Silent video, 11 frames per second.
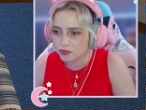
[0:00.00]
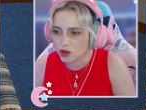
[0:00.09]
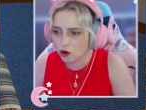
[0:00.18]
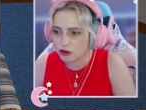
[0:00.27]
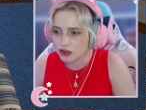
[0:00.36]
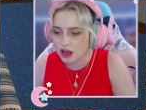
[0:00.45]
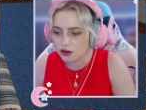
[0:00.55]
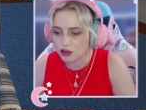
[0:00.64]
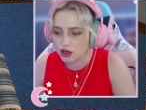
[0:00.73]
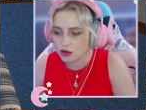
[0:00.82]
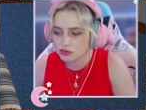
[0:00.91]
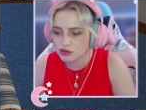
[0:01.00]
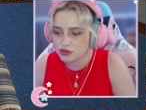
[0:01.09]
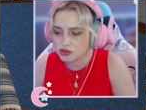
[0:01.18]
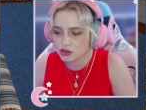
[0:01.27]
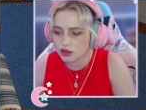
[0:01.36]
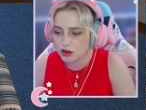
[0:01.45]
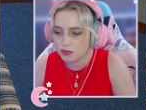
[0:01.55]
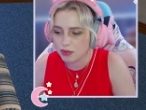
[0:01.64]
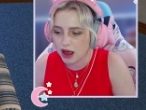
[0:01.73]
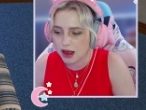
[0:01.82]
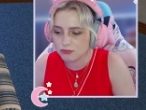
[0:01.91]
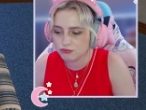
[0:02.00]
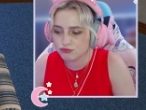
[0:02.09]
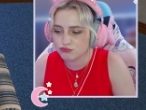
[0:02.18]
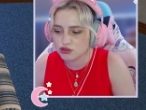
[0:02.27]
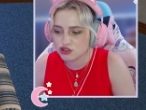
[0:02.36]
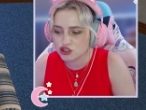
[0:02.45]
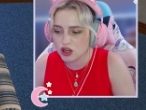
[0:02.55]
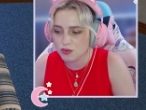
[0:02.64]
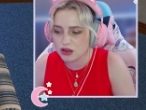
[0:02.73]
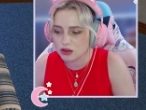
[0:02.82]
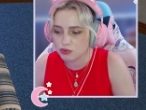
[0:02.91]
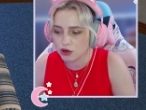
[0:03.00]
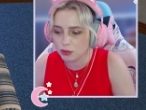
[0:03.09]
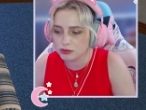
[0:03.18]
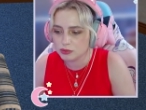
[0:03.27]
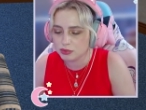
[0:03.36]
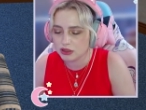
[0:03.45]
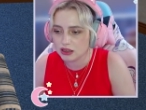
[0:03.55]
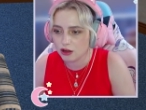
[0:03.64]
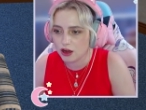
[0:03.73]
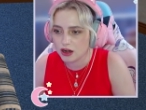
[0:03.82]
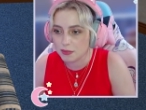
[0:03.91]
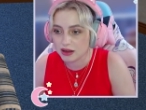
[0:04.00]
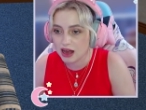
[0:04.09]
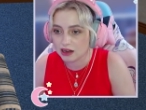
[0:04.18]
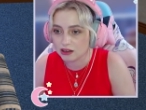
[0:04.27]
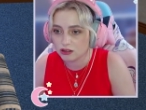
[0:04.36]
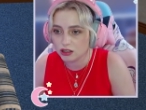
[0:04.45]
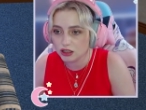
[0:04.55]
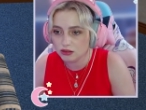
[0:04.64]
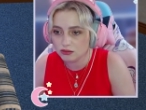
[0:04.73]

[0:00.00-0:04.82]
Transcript: already in use, but I'm presuming they're probably learning mechanical,